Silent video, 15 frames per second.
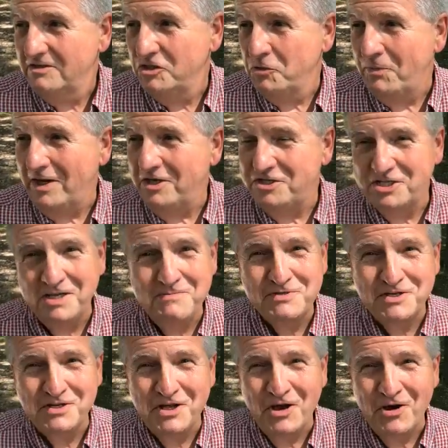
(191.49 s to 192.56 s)
Nobody seems
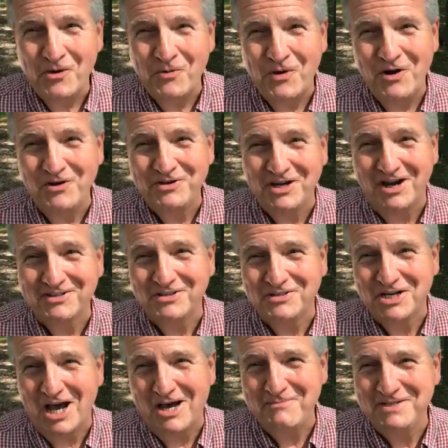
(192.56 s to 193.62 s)
to know where Dr.
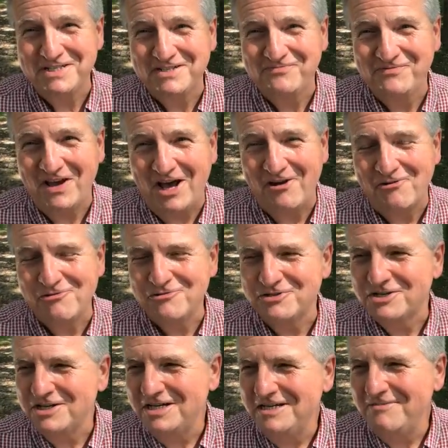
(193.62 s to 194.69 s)
Thomas
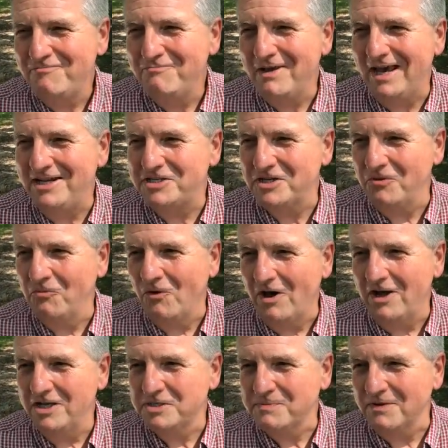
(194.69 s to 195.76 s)
Fowler's mansion
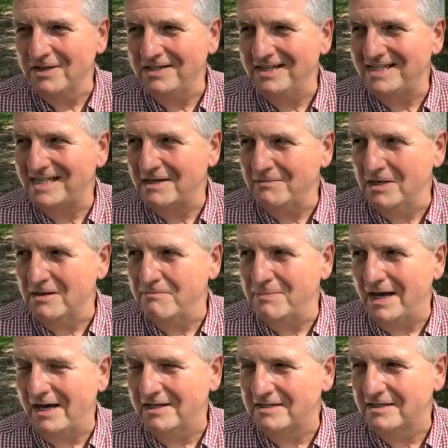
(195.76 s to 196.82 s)
was, but they did tell me
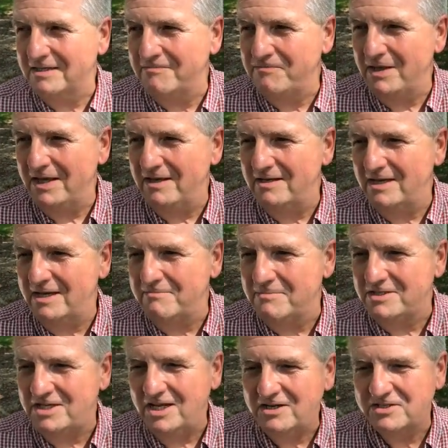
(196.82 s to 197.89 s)
about a man
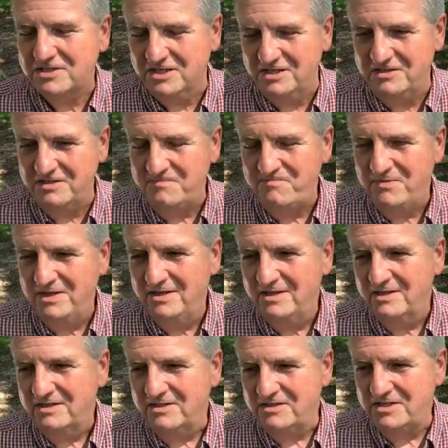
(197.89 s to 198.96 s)
named
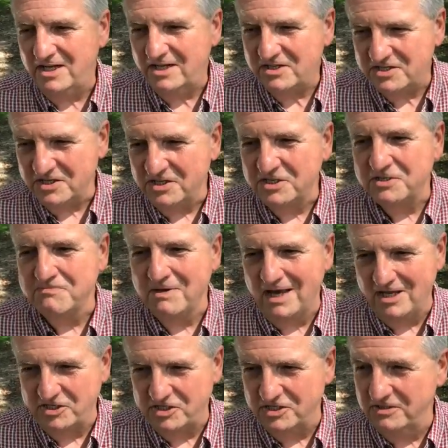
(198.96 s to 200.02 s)
Dixon's
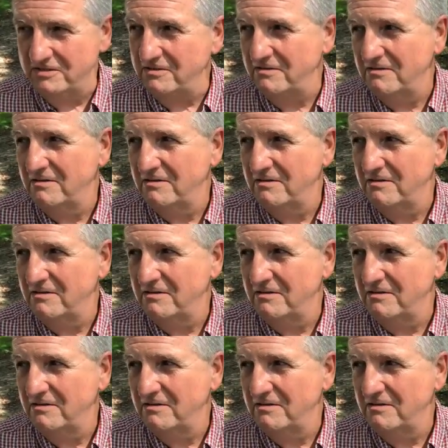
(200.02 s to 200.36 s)
mansion,